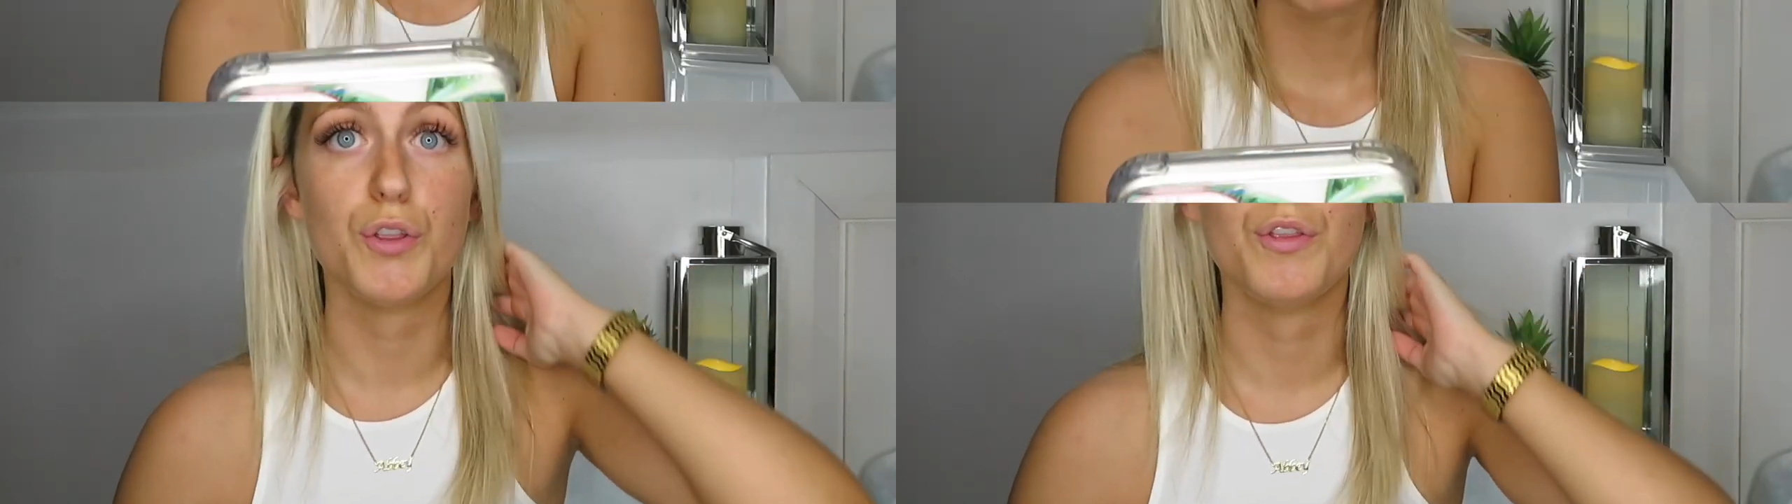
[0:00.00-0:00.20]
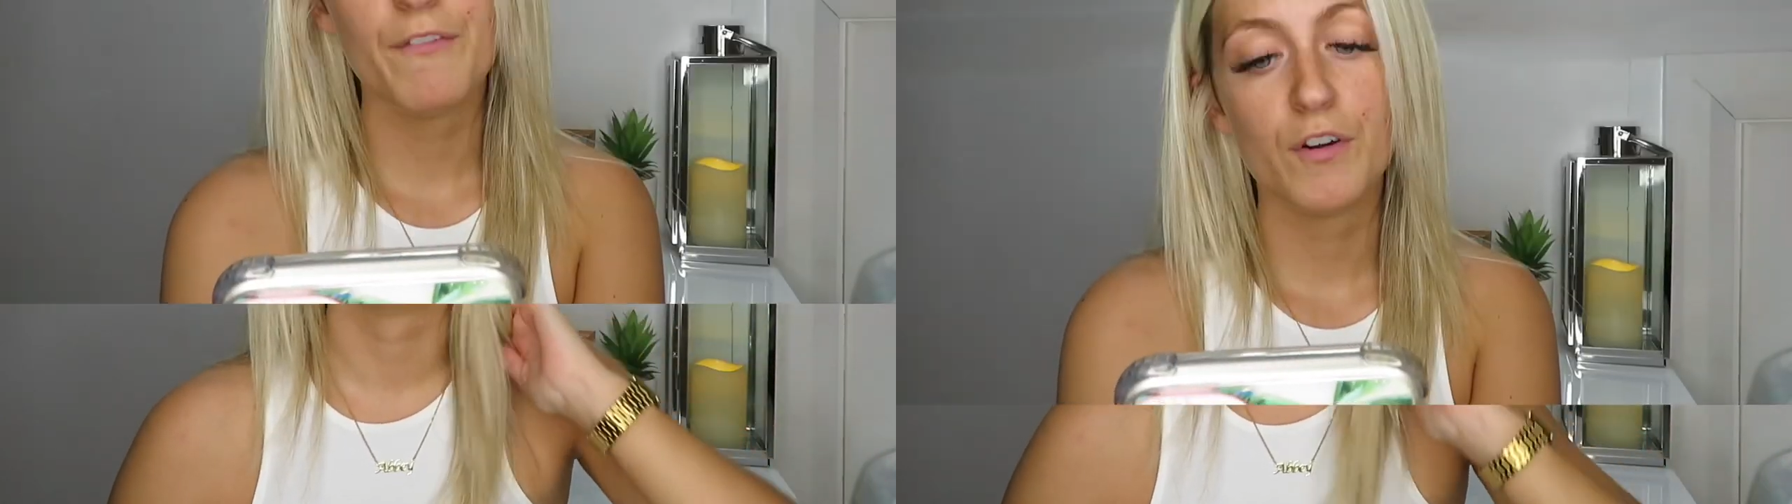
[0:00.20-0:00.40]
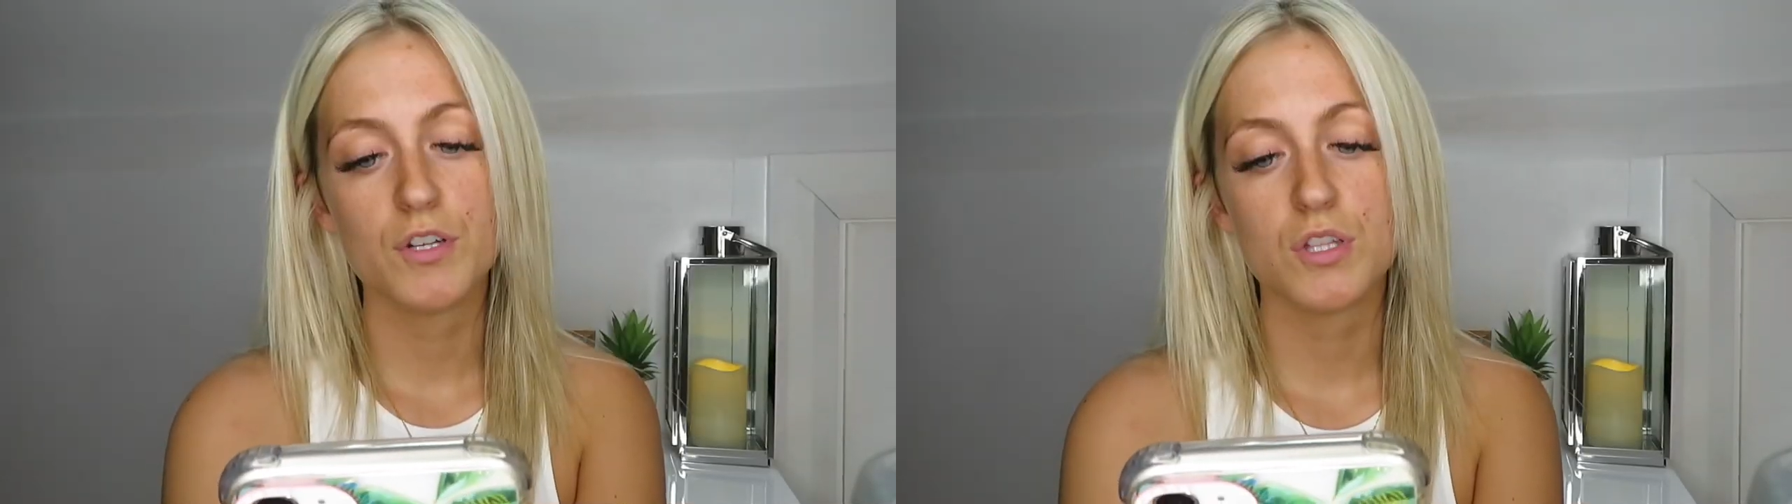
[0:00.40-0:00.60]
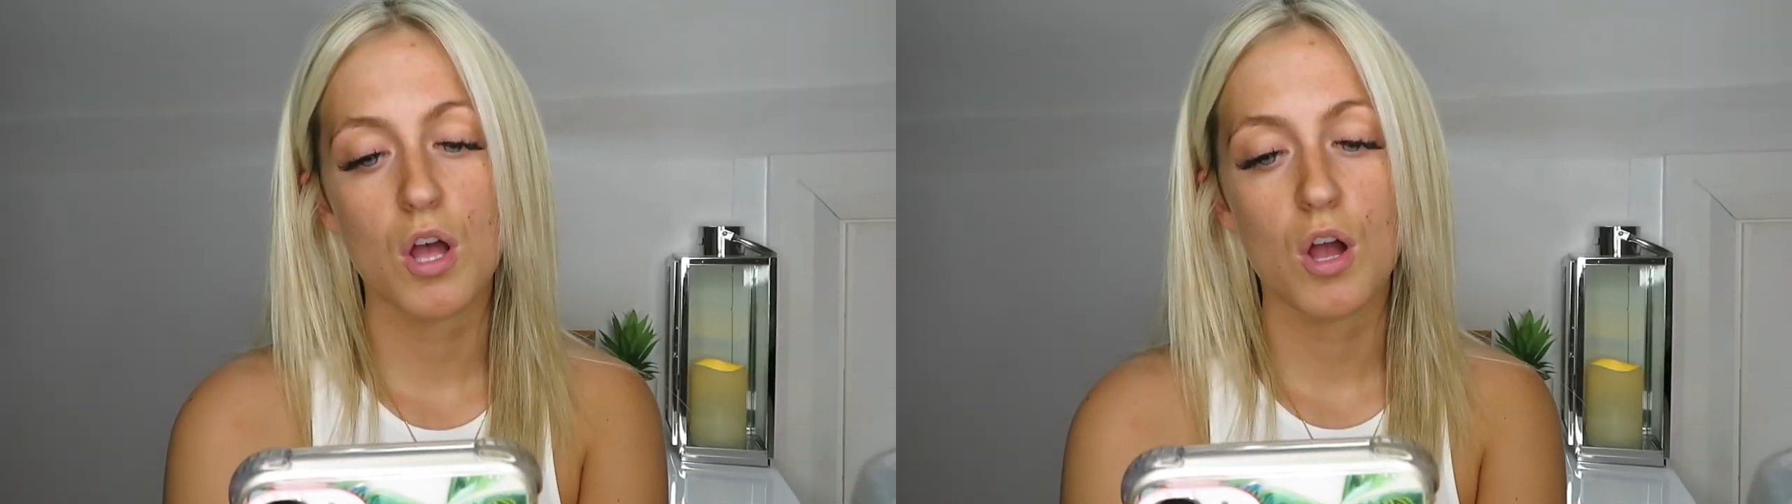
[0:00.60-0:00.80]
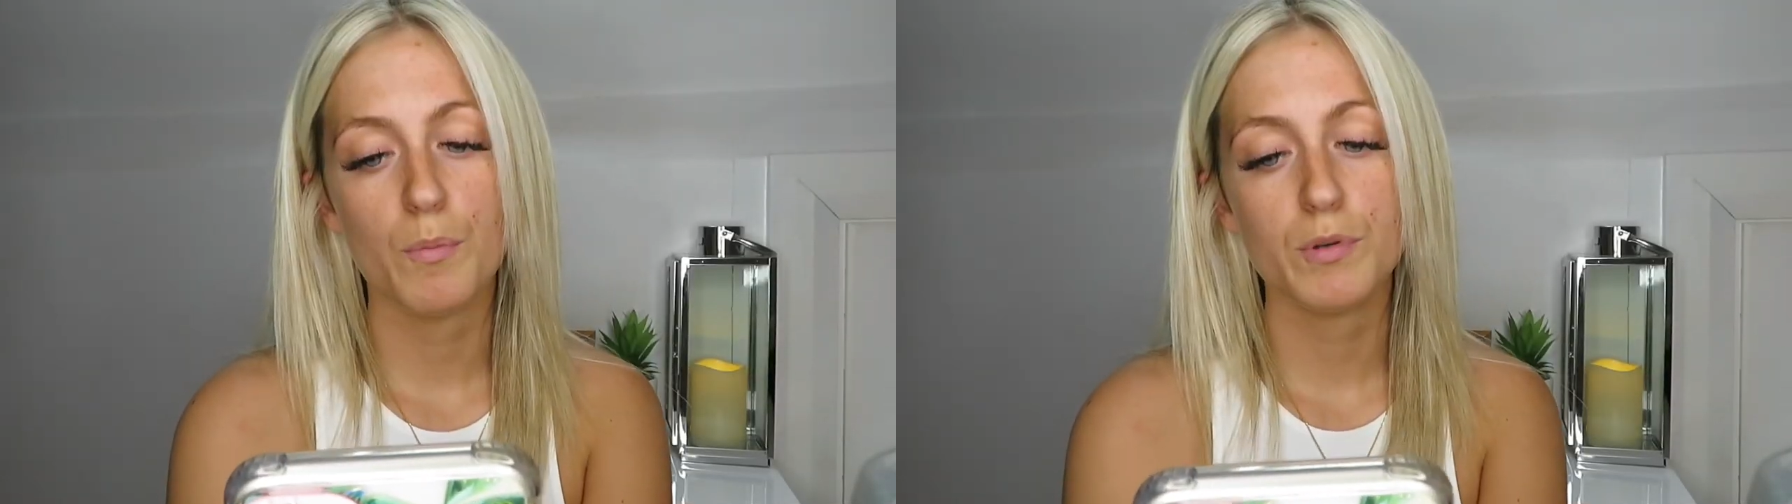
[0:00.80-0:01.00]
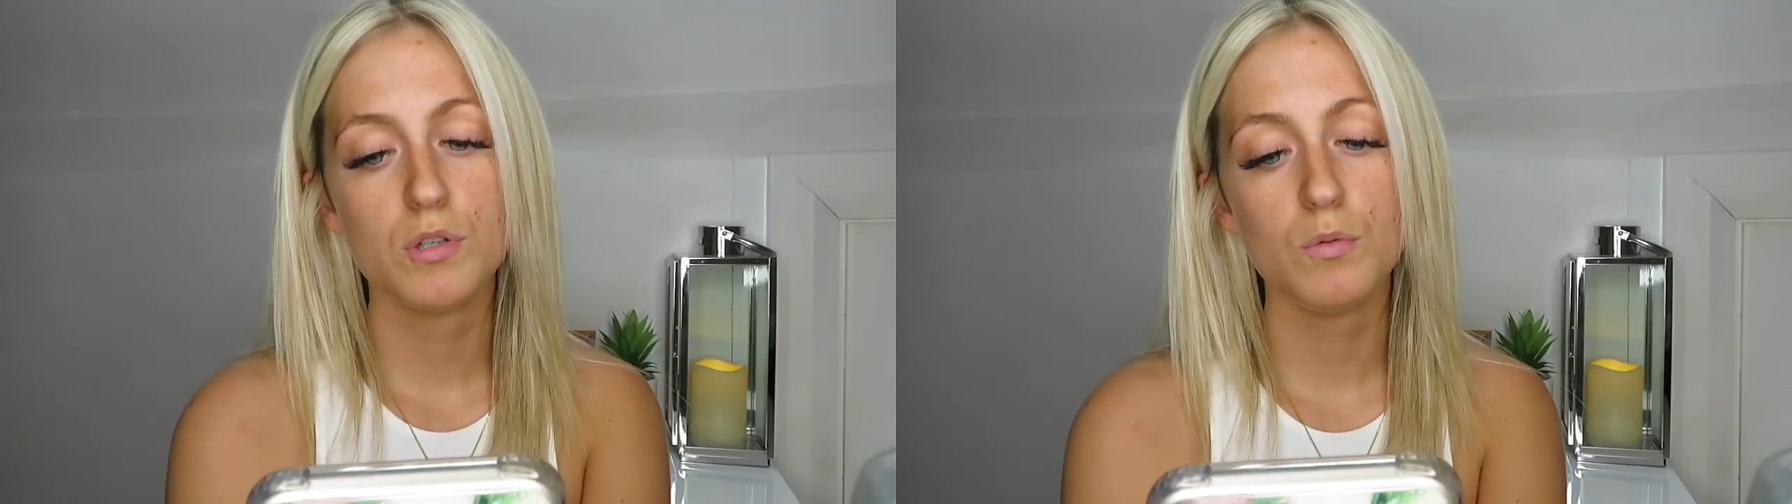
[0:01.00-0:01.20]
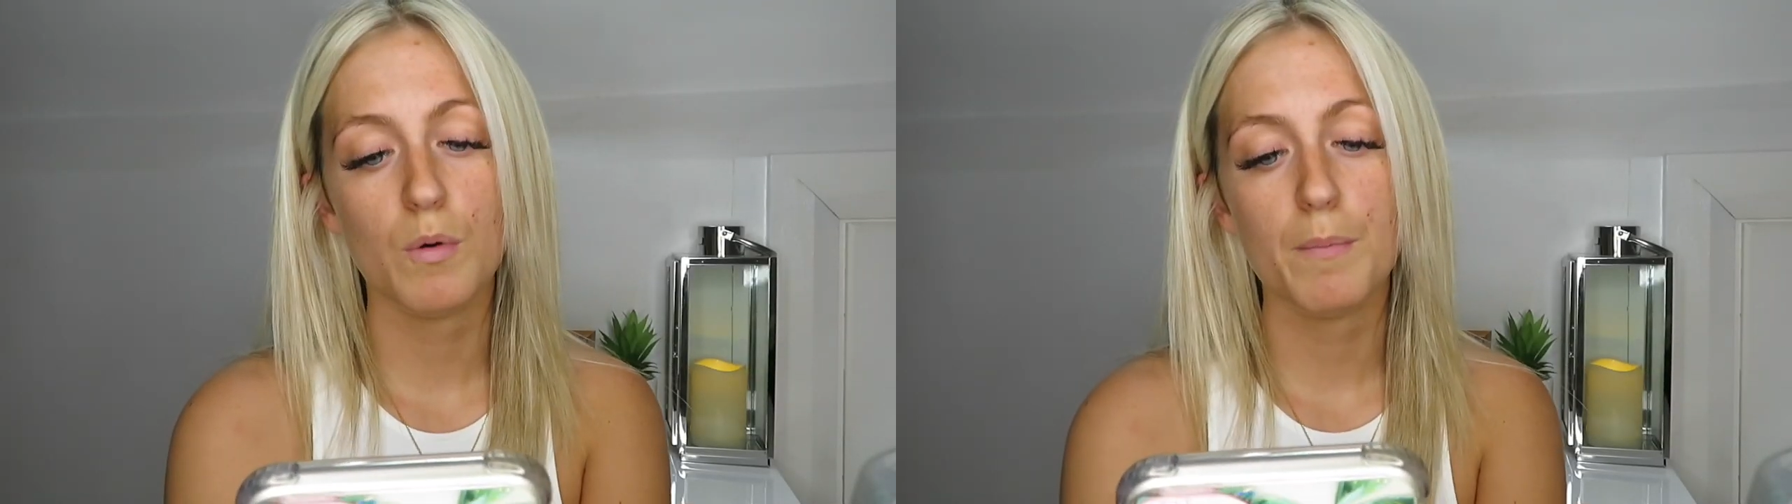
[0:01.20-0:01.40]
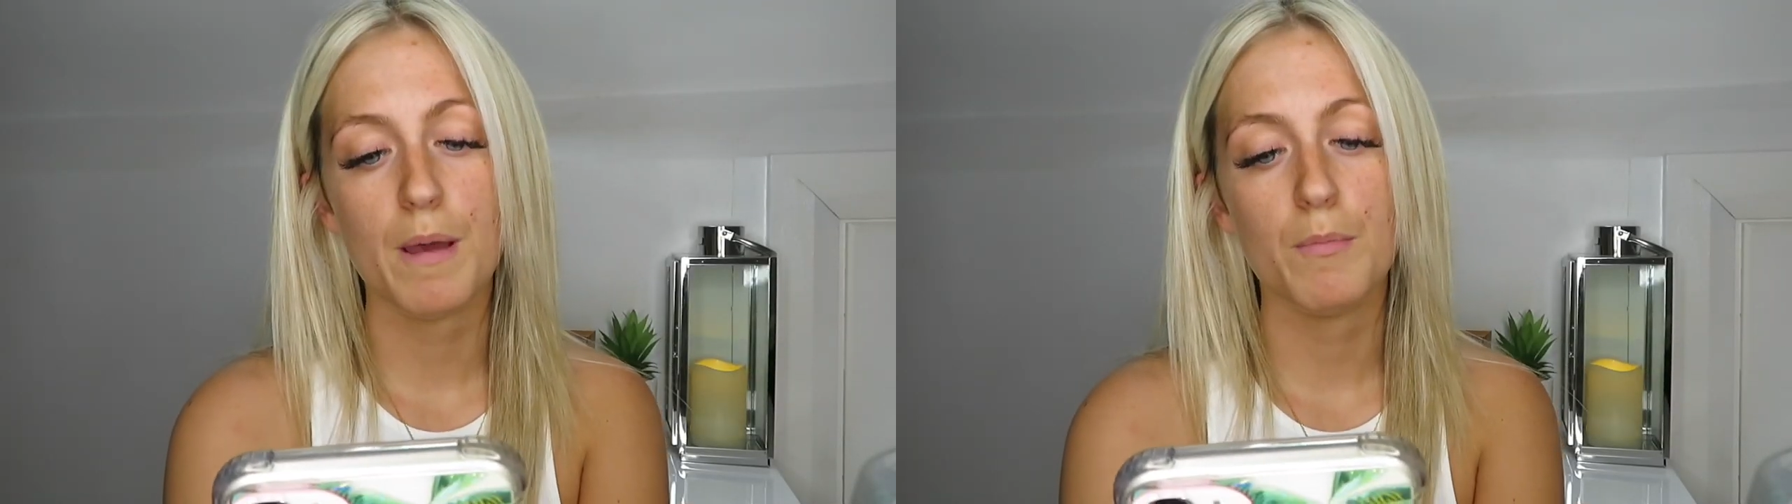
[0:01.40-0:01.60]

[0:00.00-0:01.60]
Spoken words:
My first song, but don't want my